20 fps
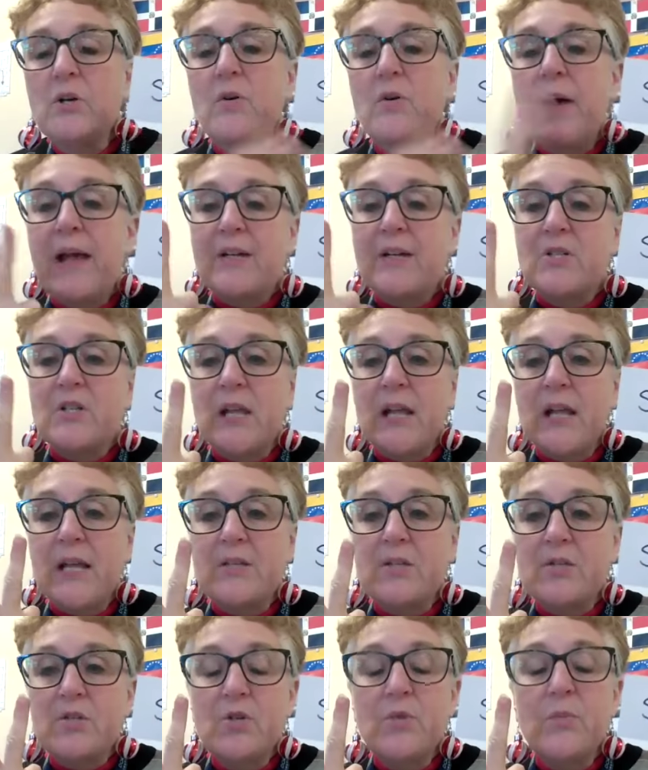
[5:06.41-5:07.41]
O actually
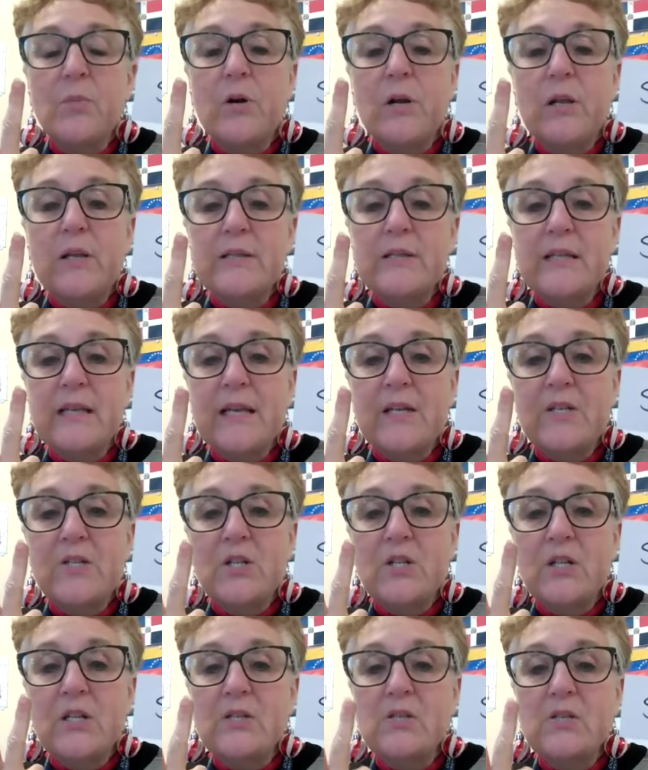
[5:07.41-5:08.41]
has two
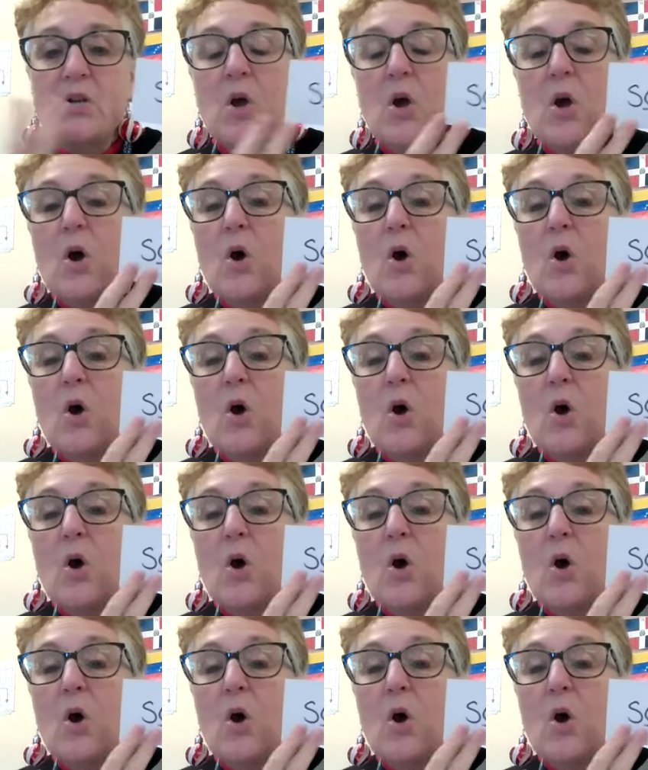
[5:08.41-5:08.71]
pronunciations,